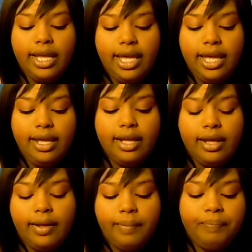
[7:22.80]
he
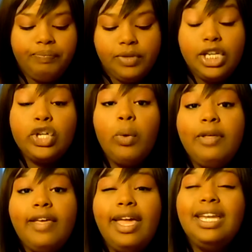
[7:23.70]
told
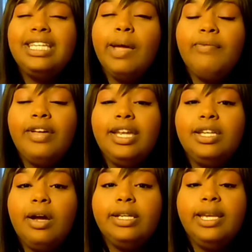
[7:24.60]
me that anytime if I need
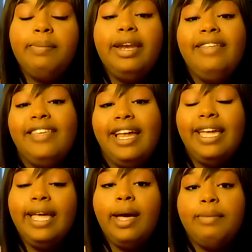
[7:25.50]
to talk to anybody that
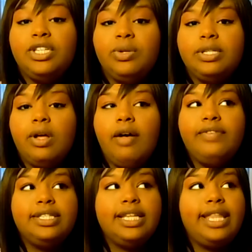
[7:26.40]
I can come into his
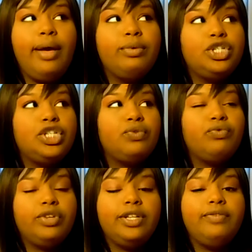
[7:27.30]
office, and that was just
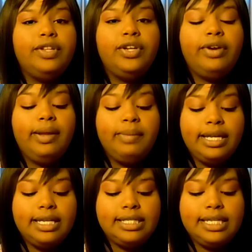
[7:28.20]
really, really great,
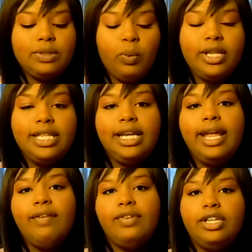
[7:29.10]
because it's one thing
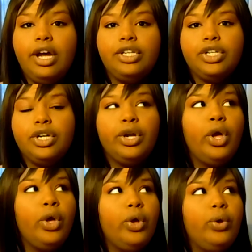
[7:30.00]
to have a doctor
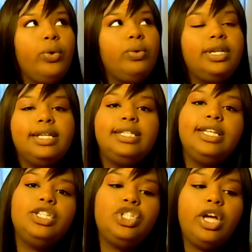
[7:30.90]
who does
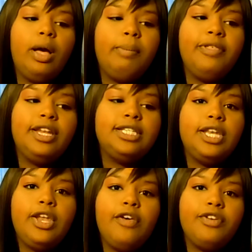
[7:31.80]
his job, but then it's
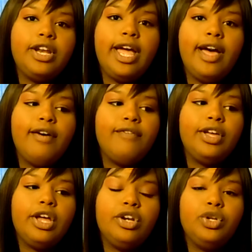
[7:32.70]
another to have
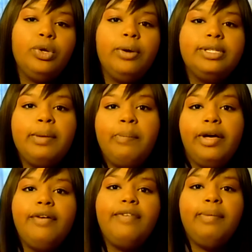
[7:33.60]
a doctor who goes
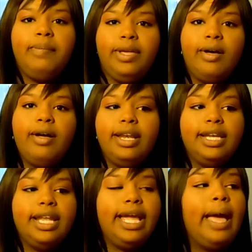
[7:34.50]
above and beyond.
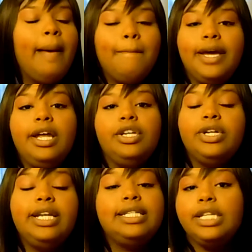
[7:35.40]
And like my
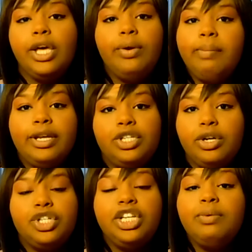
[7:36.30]
doctor, he doesn't go to my
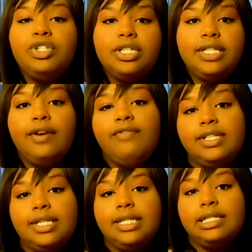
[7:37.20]
church. He was just there
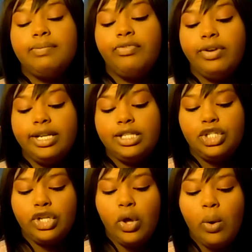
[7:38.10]
visiting some
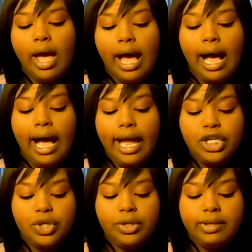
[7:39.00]
friends. So
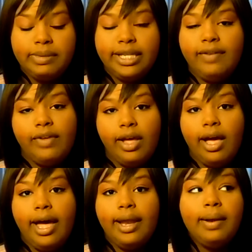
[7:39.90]
I truly believe that
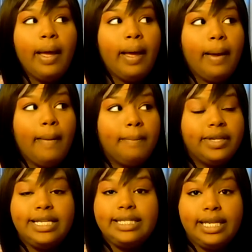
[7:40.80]
God
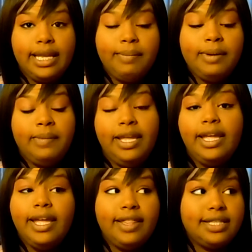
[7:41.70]
placed him and
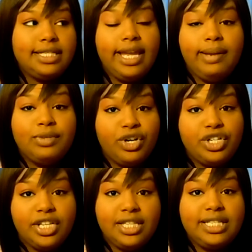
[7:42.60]
me in the same
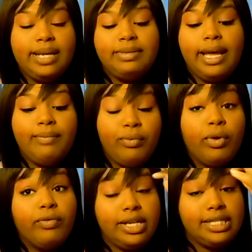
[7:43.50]
church at the same time
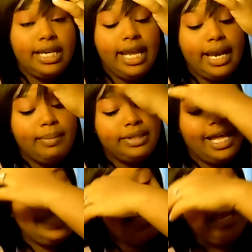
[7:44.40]
for a reason, and I'm
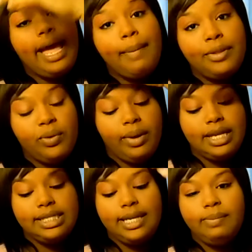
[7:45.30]
glad that it happened the
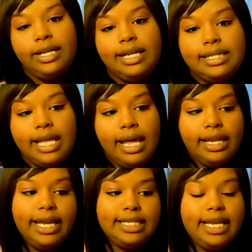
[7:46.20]
way it did, because
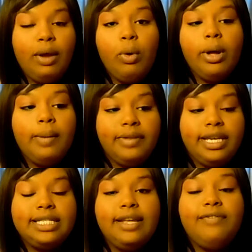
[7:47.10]
like I said, I woke up the
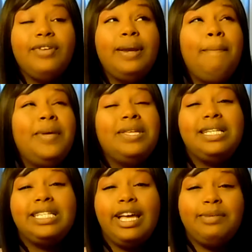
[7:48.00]
next day feeling a
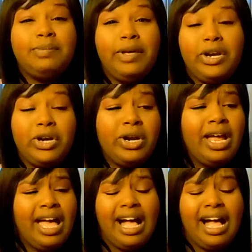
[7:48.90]
million times better.